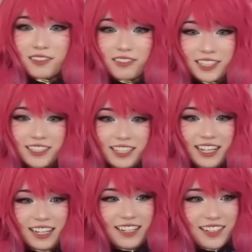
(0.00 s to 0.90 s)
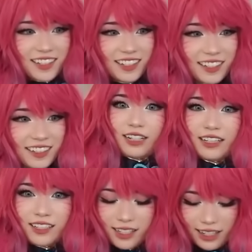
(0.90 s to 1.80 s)
What the hell?
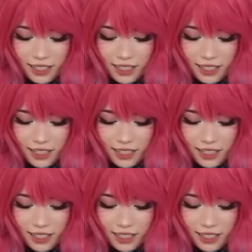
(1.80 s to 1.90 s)
I think